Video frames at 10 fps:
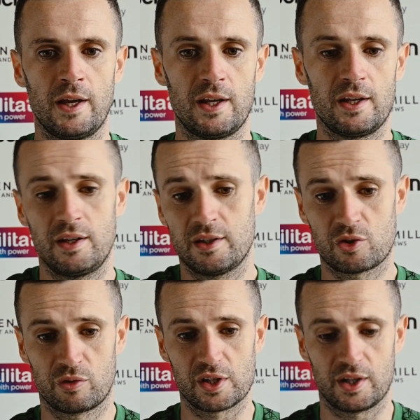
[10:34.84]

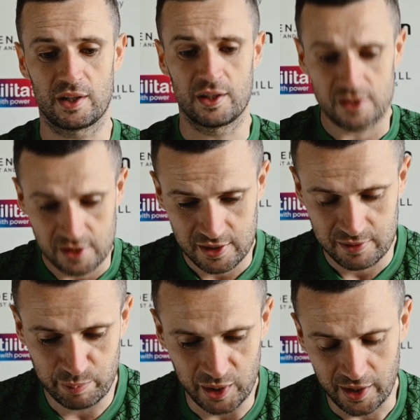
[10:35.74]

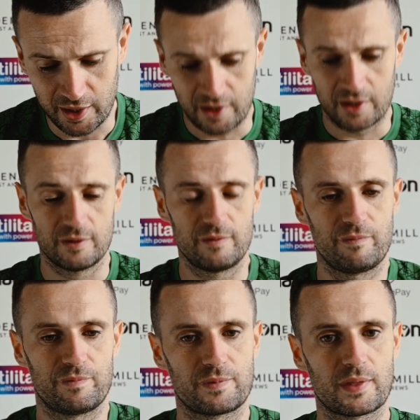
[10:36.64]
it's been
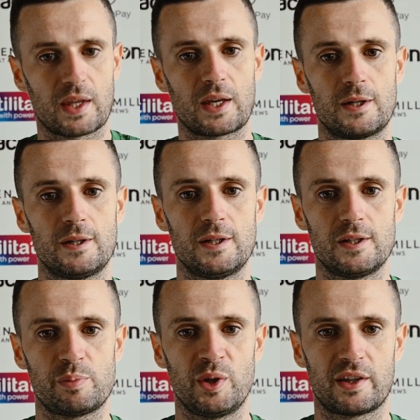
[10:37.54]

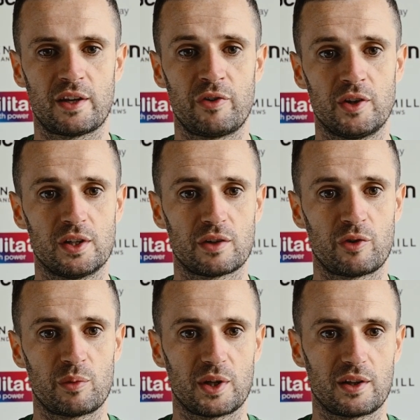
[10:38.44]
a different year
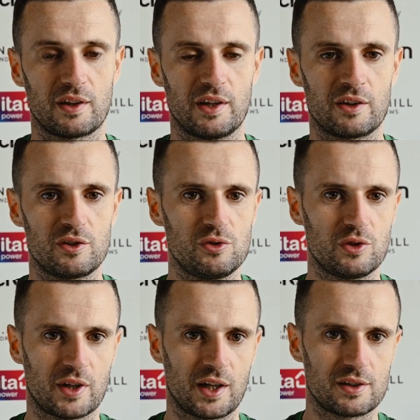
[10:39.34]
for me, learning new
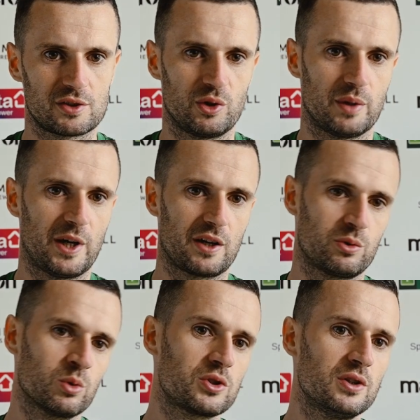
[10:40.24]
things, doing a bit of
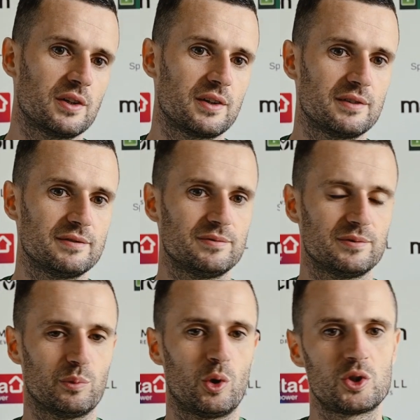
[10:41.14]
coaching,
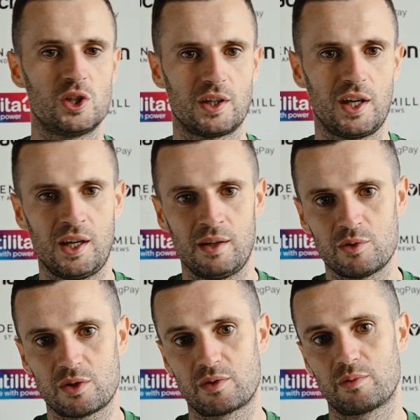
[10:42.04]
watching
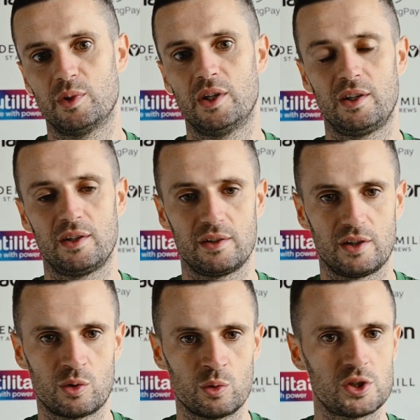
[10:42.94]
games with the
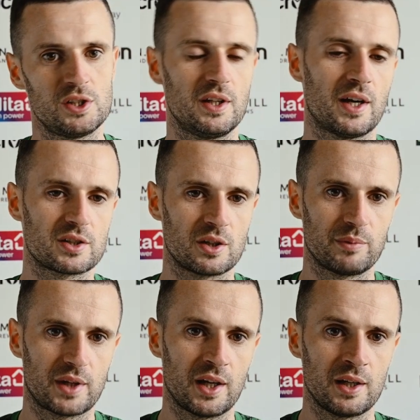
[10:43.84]
coaches and that
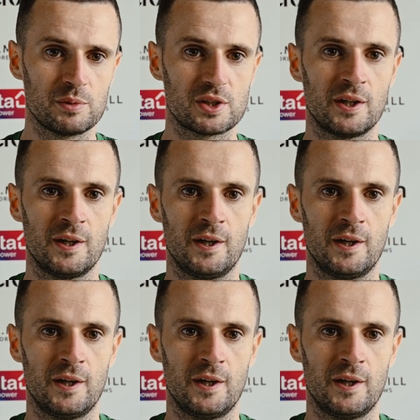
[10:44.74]
sometimes.